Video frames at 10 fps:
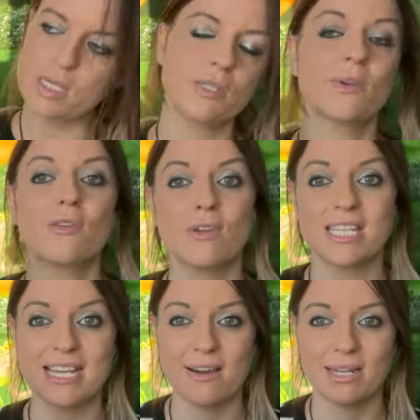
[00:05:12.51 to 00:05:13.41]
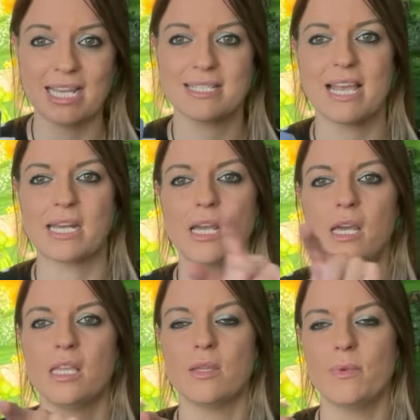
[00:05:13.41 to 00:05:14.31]
So we're going to read down, like I said.
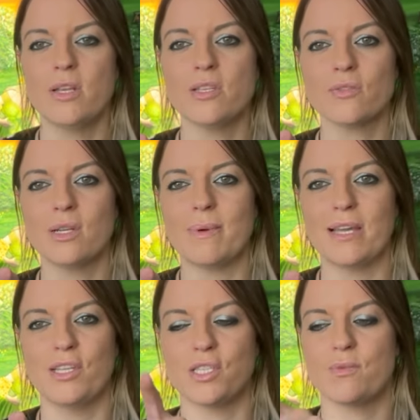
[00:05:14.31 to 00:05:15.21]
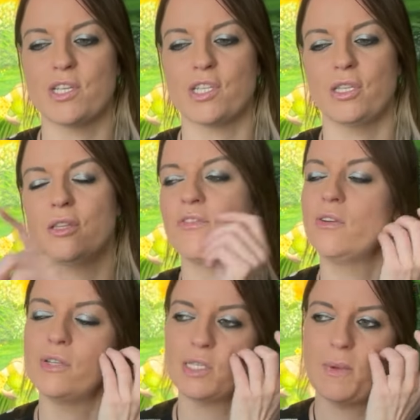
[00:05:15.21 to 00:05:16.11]
The moon is all about intuition. The
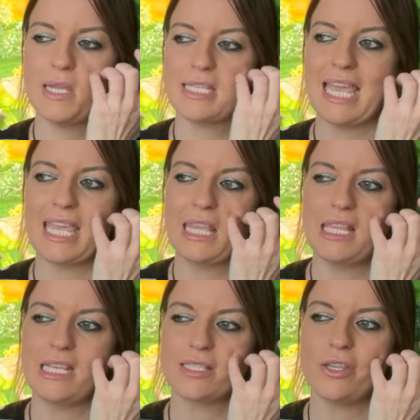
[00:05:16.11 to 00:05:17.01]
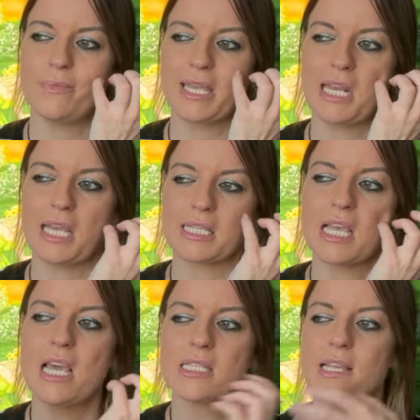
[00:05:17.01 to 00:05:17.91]
fall is about taking these new beginnings.
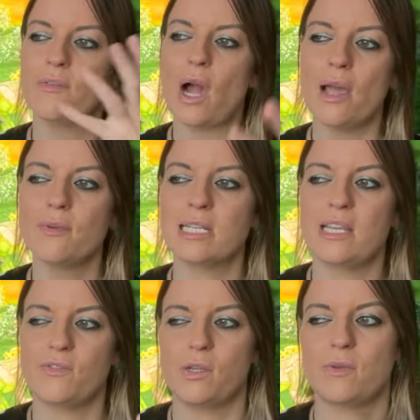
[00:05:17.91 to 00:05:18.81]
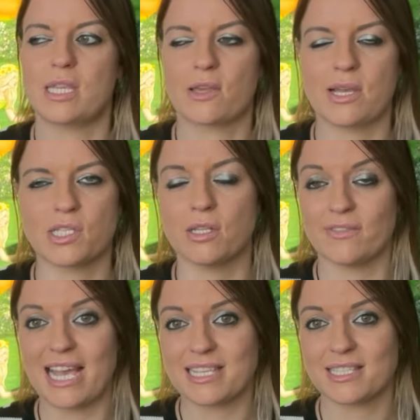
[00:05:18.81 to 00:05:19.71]
So I would leave you with the question of
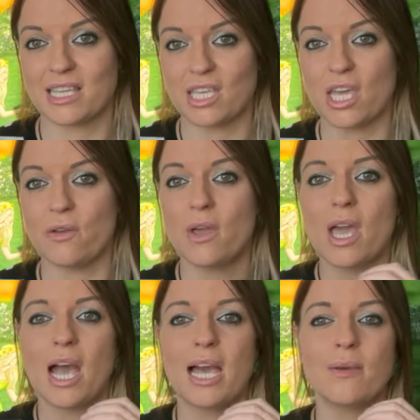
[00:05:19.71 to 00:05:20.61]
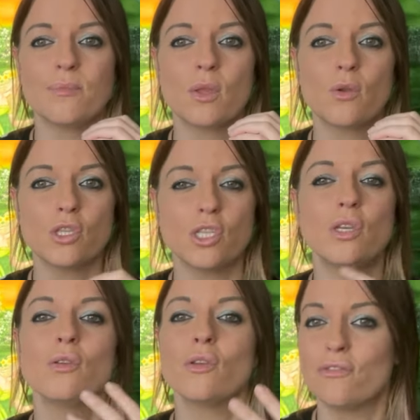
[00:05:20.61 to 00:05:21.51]
asking you, um, do
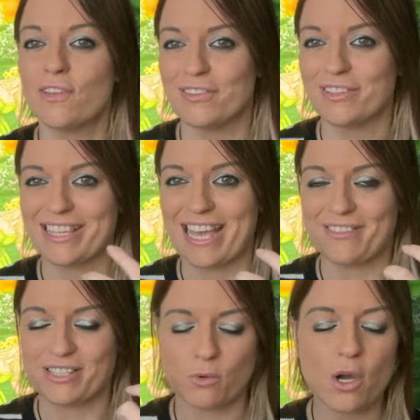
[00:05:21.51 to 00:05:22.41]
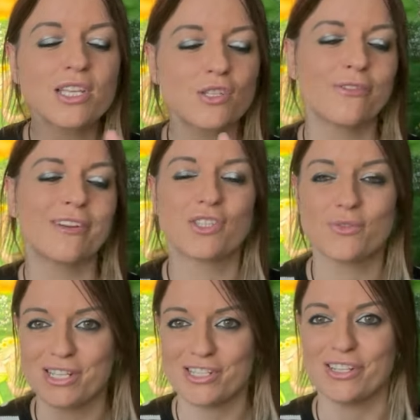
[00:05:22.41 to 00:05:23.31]
you feel that there, what is your
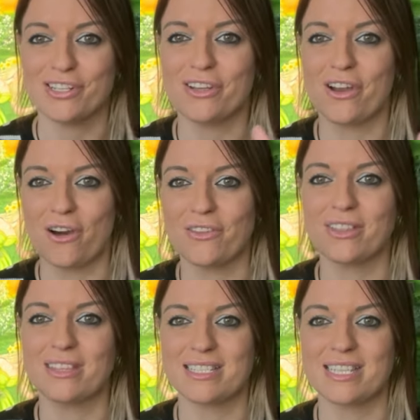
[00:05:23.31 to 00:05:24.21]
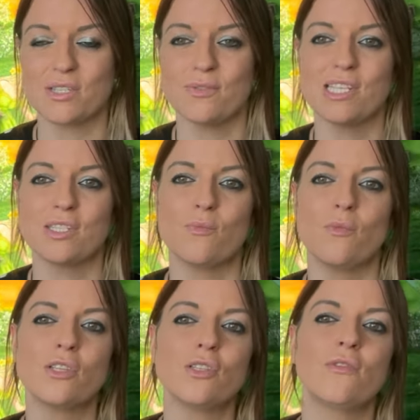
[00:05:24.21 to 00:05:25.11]
intuition on the situation?
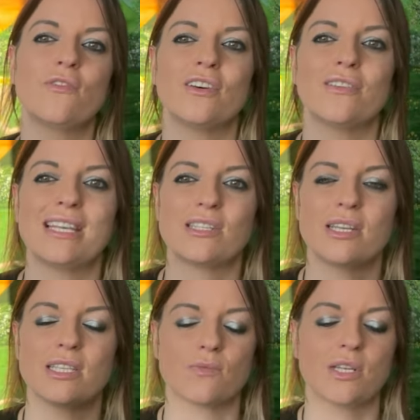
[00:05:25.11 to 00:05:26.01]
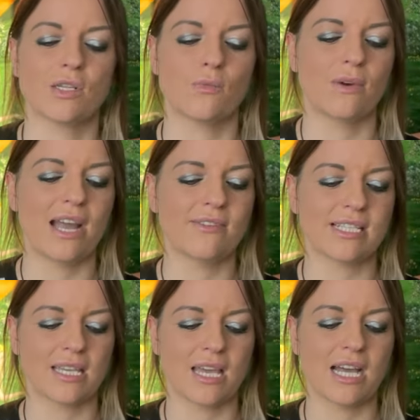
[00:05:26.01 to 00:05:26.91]
What do you feel is your intuition? Where is
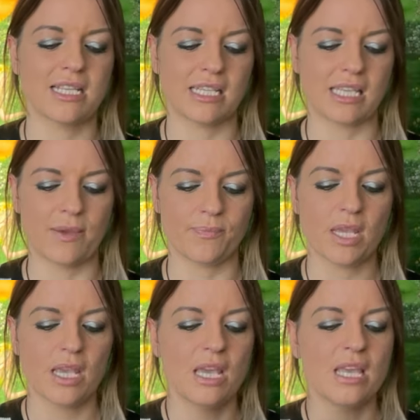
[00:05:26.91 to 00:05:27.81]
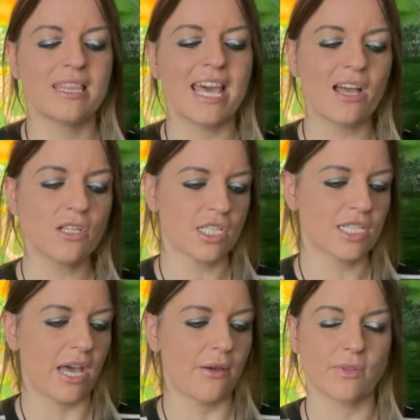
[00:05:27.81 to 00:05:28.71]
it guiding you? They are just
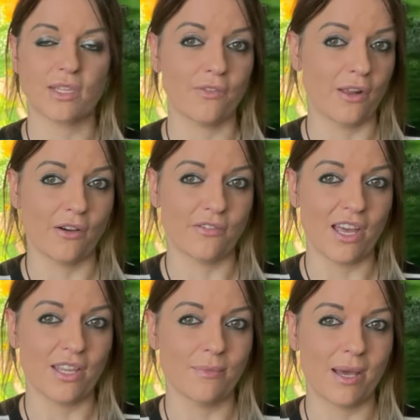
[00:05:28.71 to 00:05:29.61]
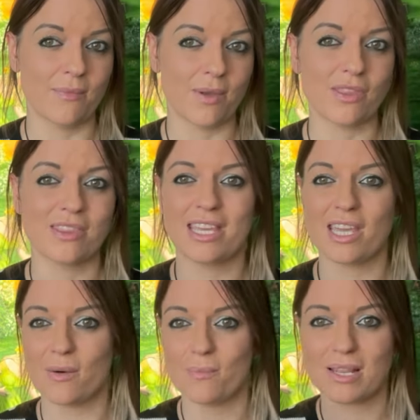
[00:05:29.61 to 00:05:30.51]
going with the flow of it at the moment. They
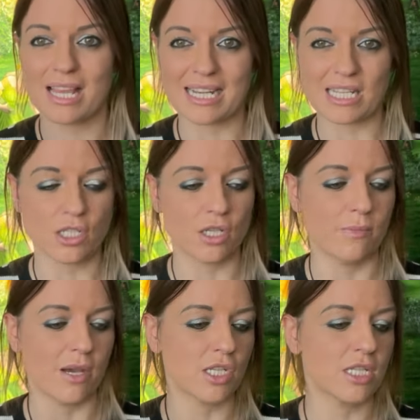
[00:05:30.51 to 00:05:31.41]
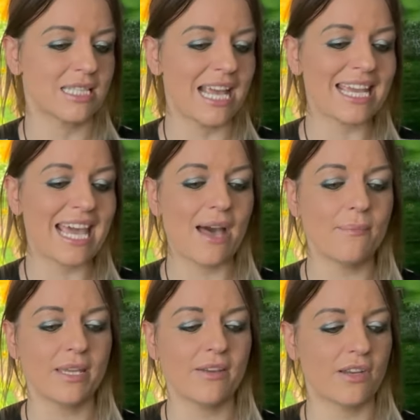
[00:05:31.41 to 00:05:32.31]
aren't planning too much. There can
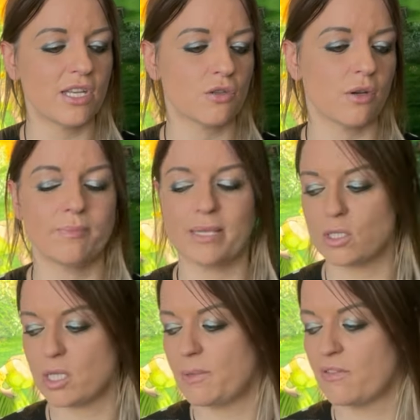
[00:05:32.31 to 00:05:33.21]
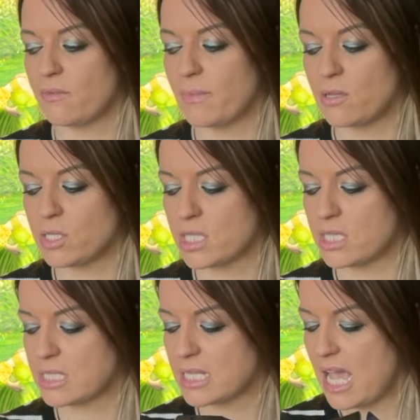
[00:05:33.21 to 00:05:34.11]
be a very strong build-up of
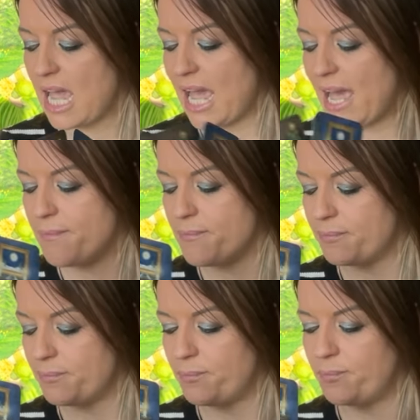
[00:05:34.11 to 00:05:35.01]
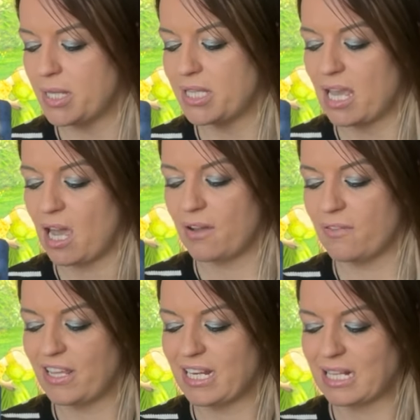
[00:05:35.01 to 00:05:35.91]
emotions, um, but they are
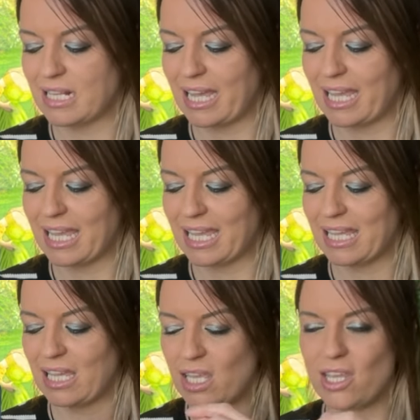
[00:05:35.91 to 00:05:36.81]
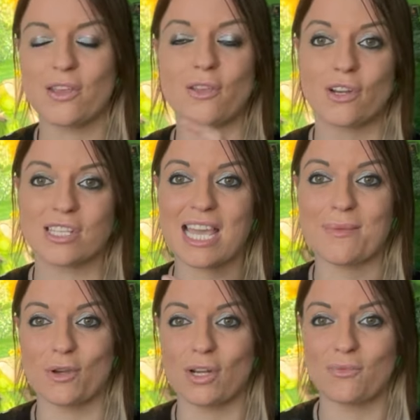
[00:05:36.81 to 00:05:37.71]
feeling like, you know, you've got to take
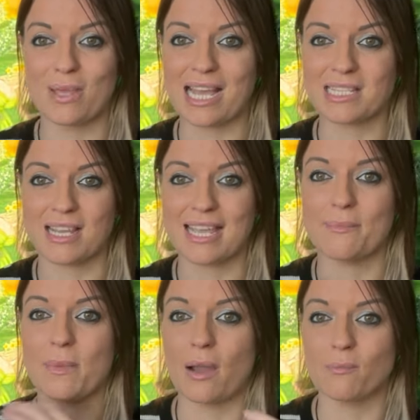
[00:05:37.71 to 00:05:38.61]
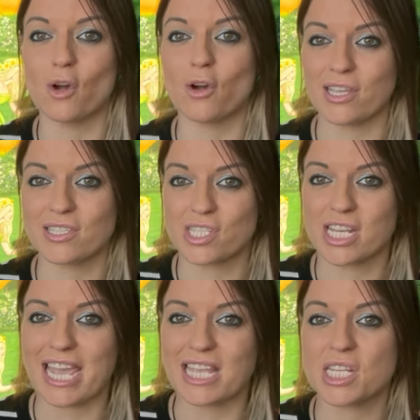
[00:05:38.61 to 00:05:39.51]
me or leave me as I am. I'm not going to
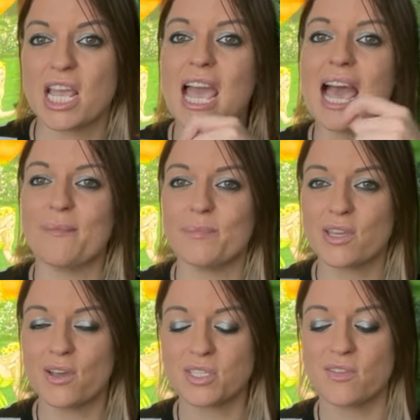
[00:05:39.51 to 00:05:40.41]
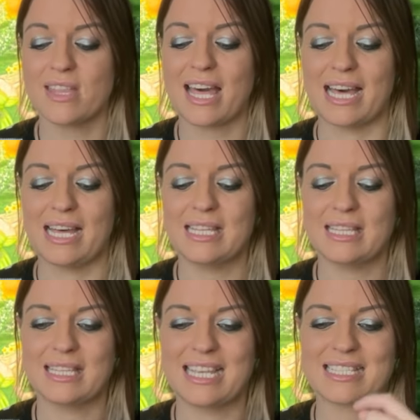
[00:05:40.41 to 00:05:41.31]
change. And because of that,
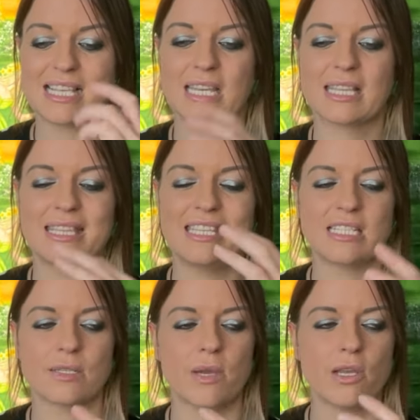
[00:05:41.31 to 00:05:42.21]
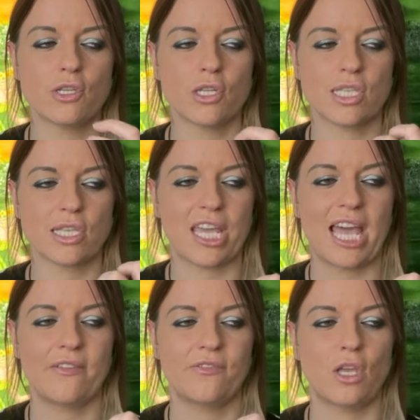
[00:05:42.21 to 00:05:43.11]
it's like these emotions that they
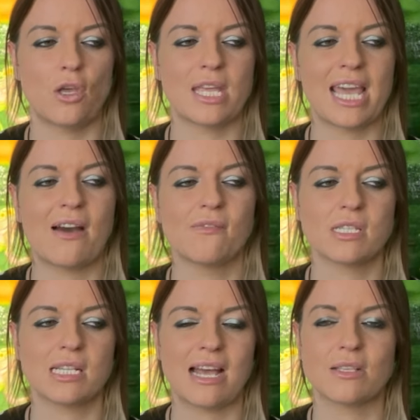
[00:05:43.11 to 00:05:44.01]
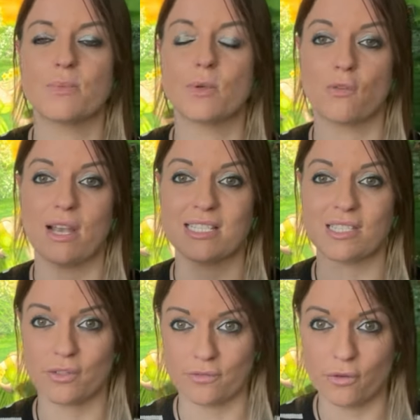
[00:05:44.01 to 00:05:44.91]
have for you, they haven't allowed to progress
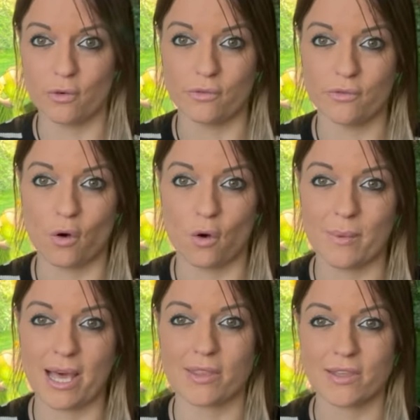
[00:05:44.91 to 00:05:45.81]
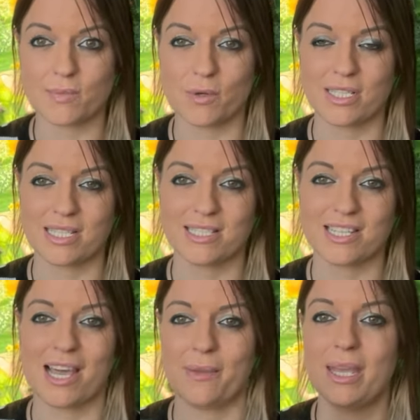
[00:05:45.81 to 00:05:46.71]
into full form at this point in
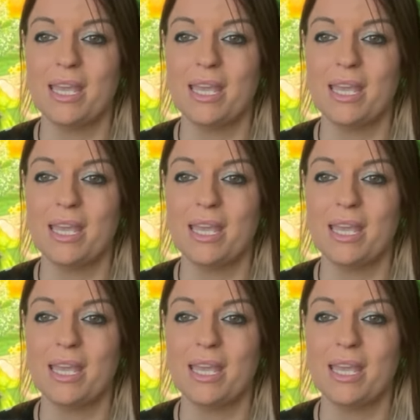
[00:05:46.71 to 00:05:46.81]
time.